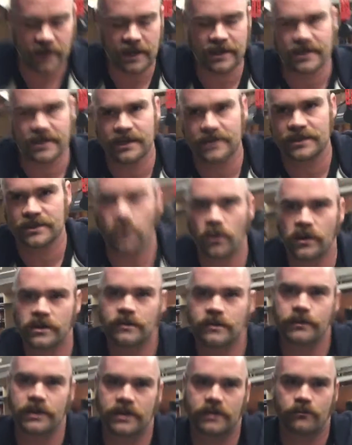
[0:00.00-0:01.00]
and it is going
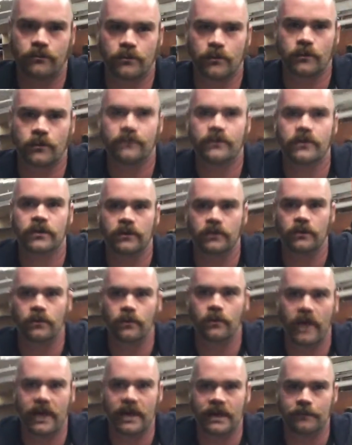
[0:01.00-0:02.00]
to be the roof
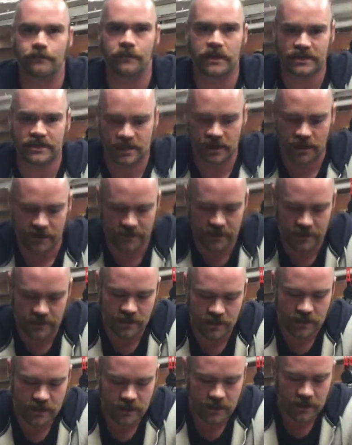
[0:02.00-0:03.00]
to a pizza
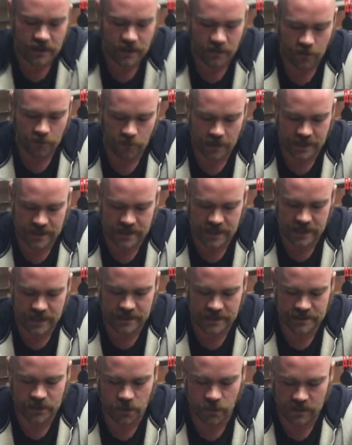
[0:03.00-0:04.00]
oven, which
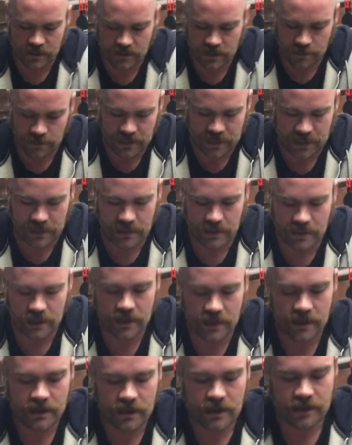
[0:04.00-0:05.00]
is going to
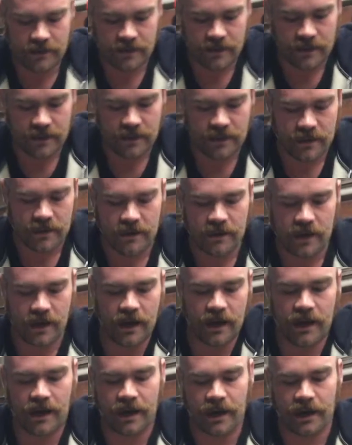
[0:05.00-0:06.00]
be
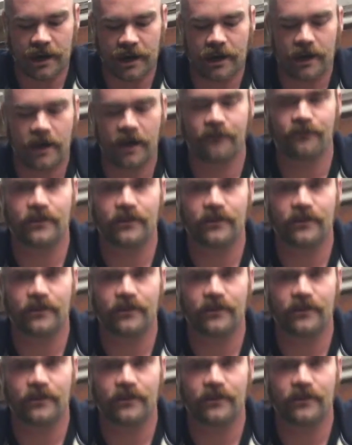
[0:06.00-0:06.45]
a